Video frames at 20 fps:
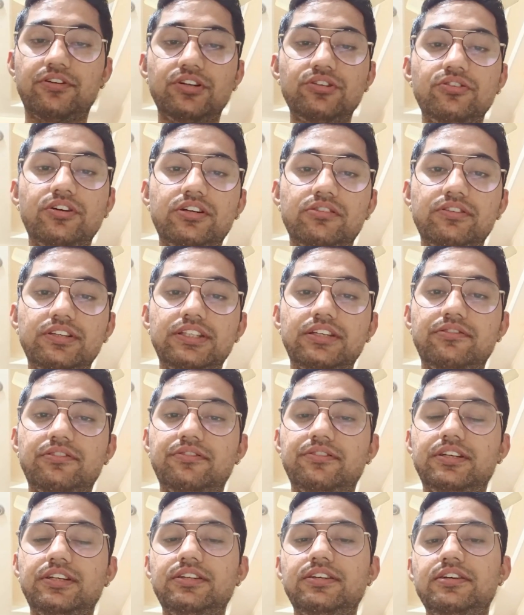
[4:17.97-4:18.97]
I want to advise
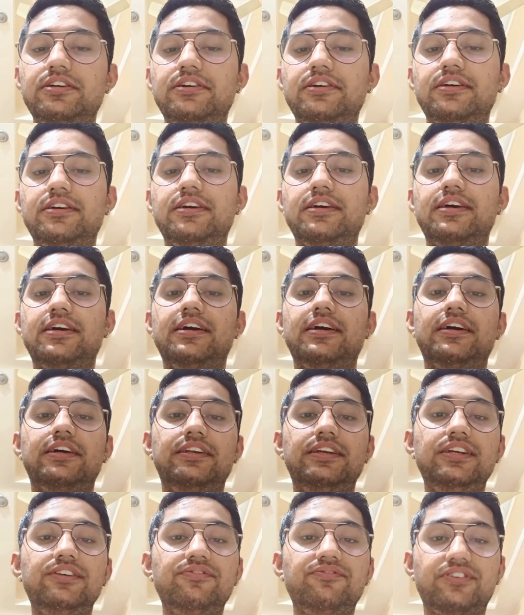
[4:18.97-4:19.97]
everyone
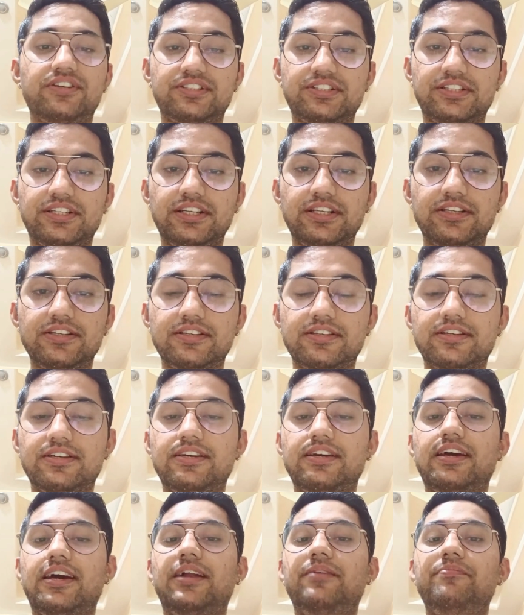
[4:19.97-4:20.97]
read first aid
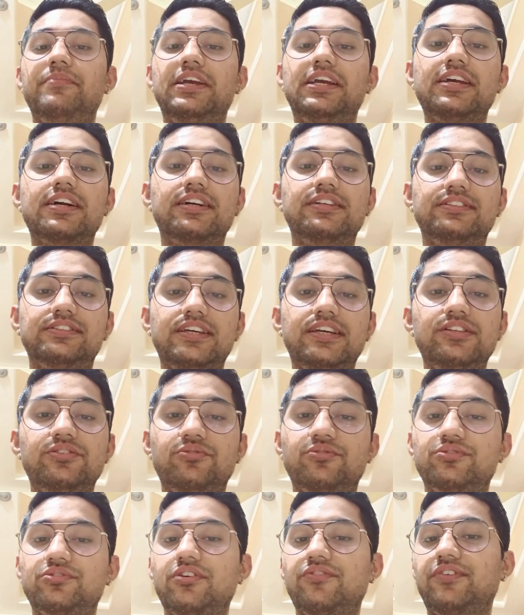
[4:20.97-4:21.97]
and make a concise
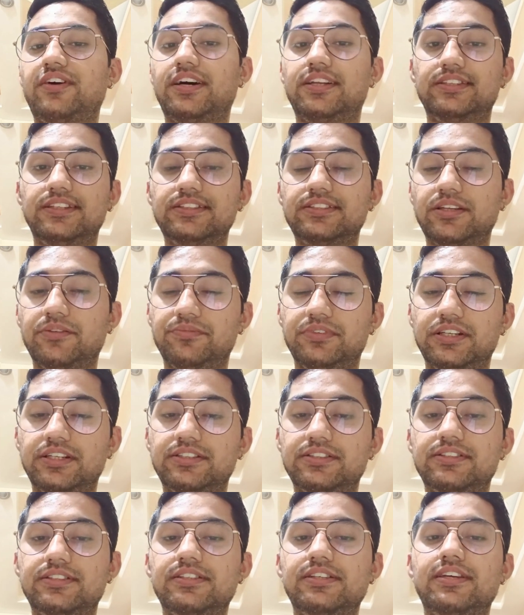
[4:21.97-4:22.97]
notes of other
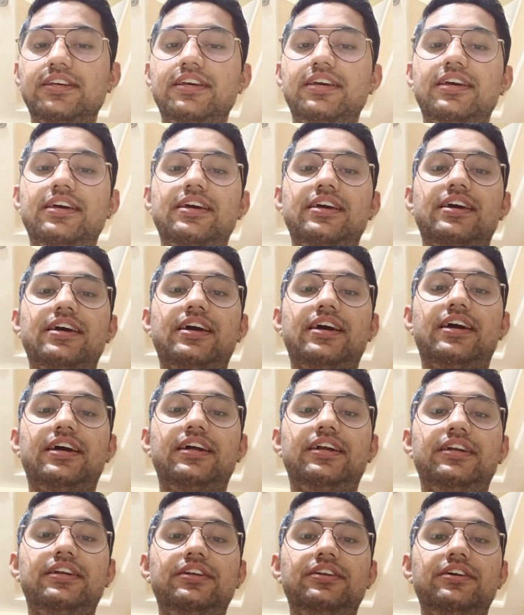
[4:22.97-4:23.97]
subjects
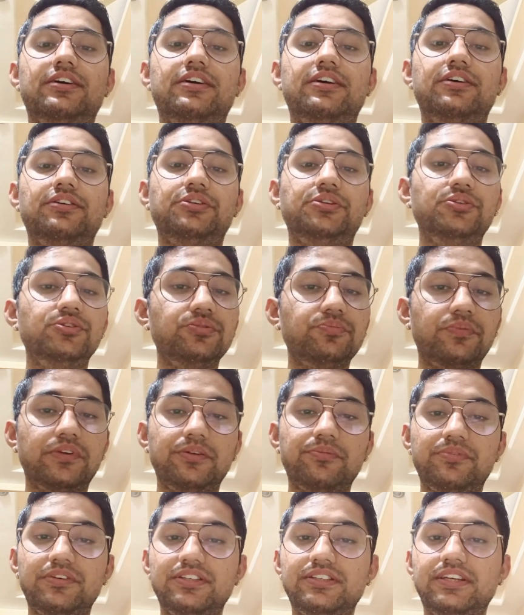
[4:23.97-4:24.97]
and uh, use
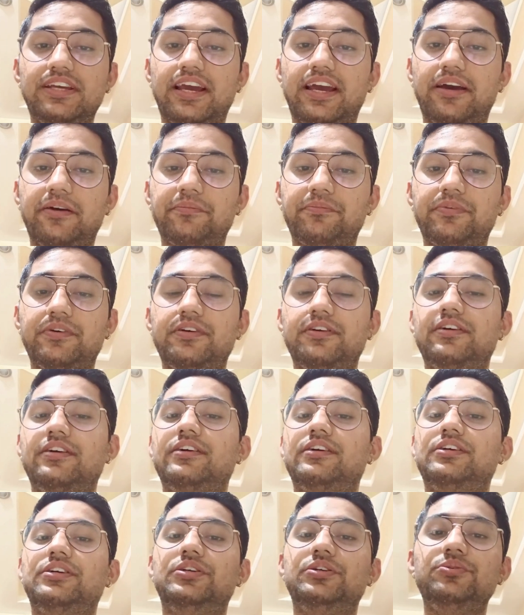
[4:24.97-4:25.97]
PrePG app,
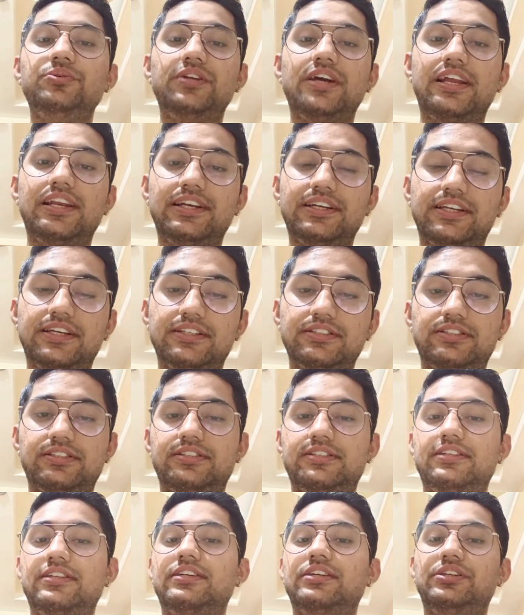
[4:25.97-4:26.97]
give daily
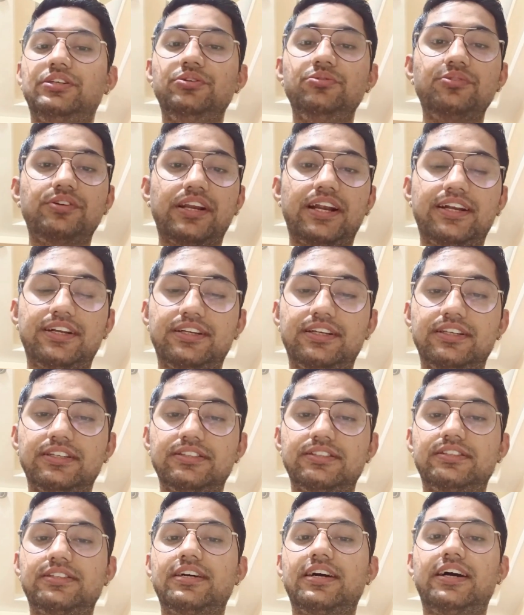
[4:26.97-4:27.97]
test, give grand
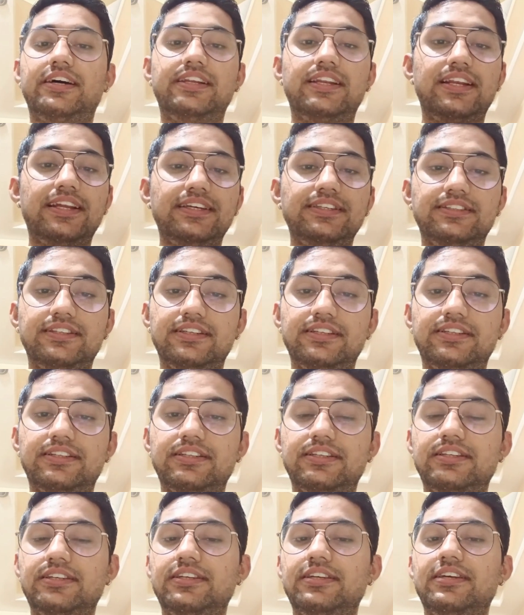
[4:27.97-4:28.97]
test, analyze
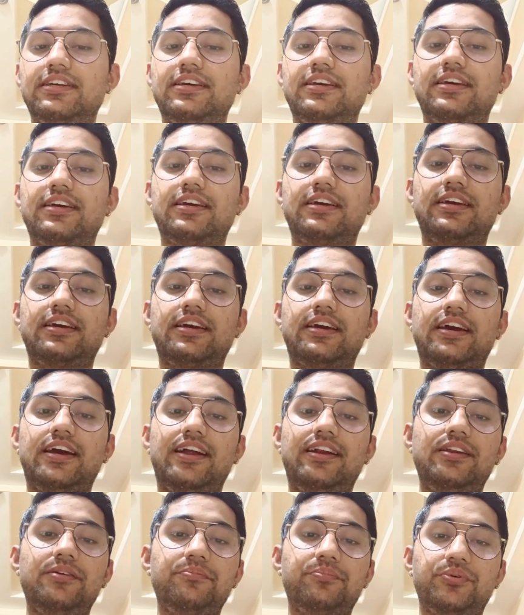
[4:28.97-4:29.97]
it
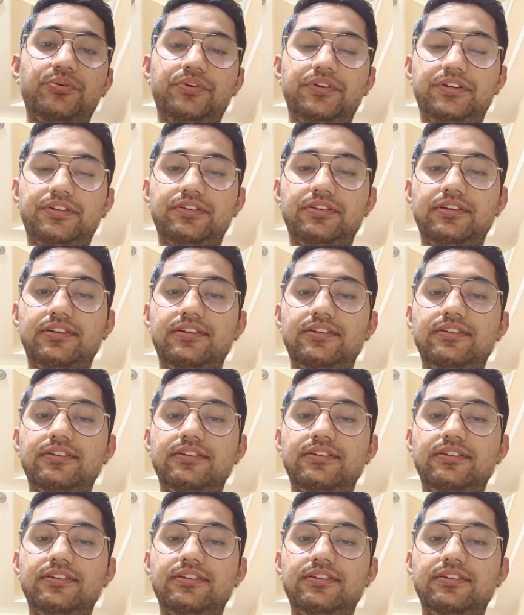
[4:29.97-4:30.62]
and improve it.